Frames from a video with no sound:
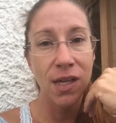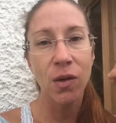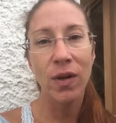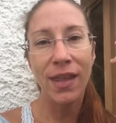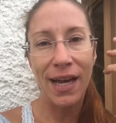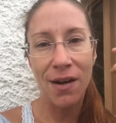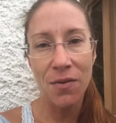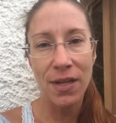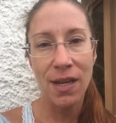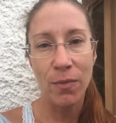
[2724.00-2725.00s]

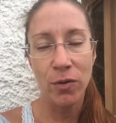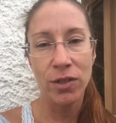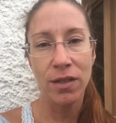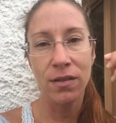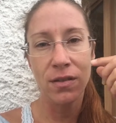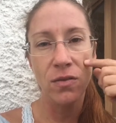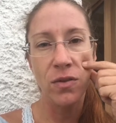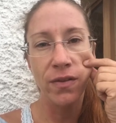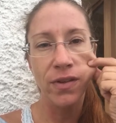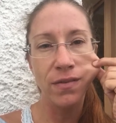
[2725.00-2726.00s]
Without emotions, you
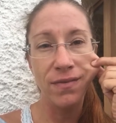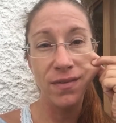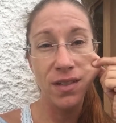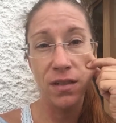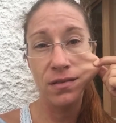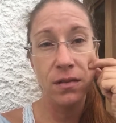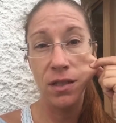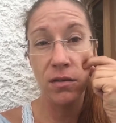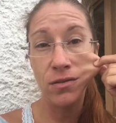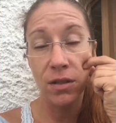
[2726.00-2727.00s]
don't even,
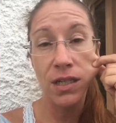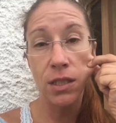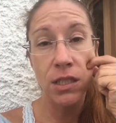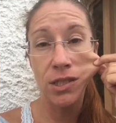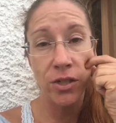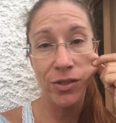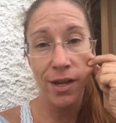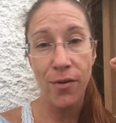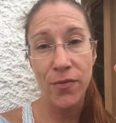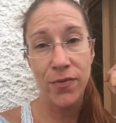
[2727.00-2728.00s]
you don't exist to
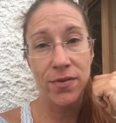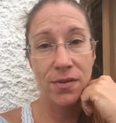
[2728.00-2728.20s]
yourself.